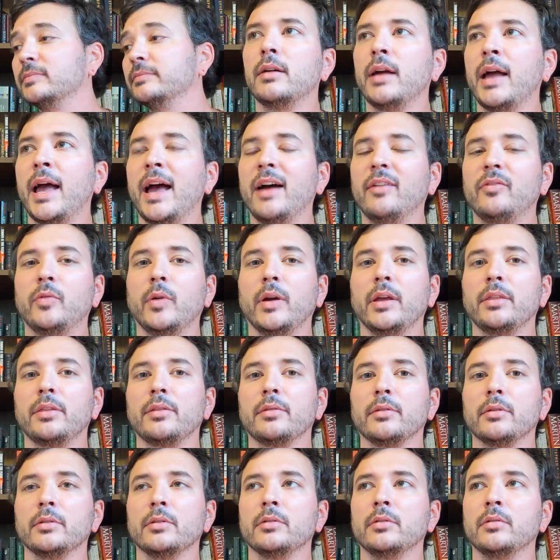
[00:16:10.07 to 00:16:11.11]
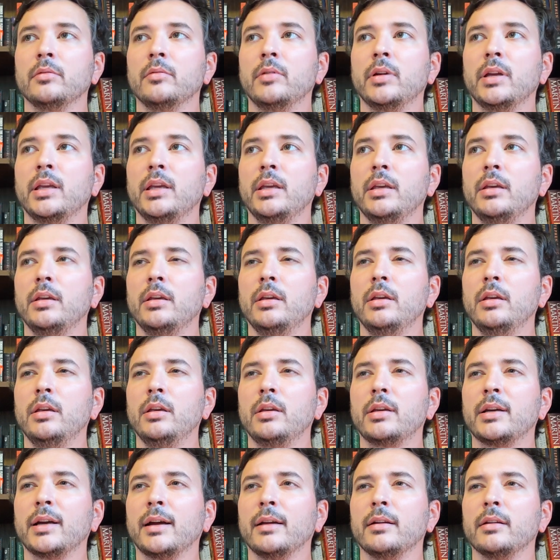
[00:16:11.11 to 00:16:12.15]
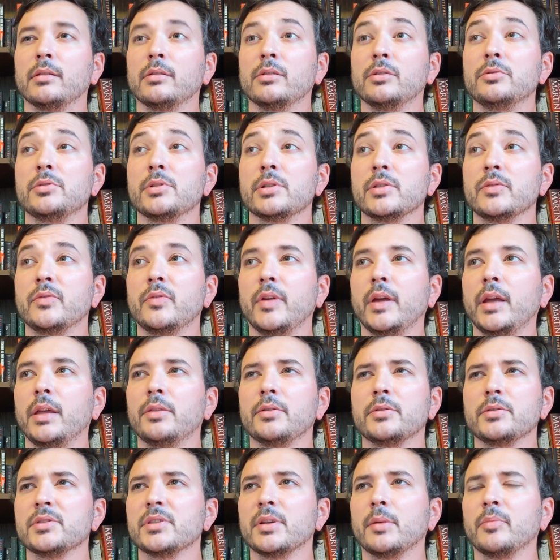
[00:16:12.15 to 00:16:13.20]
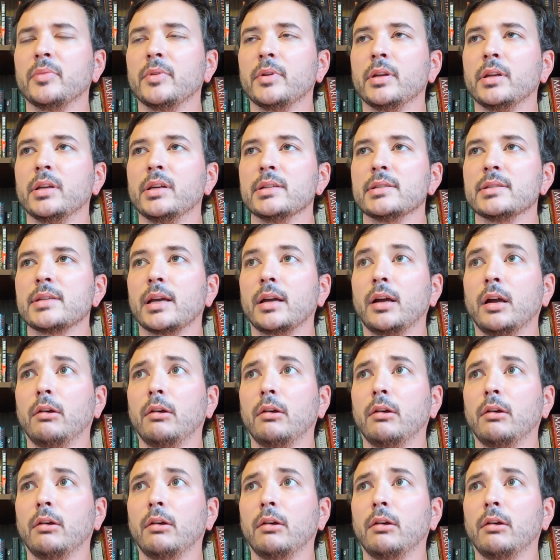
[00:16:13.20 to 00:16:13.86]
Halfway through, he kind of loses faith or something and is like,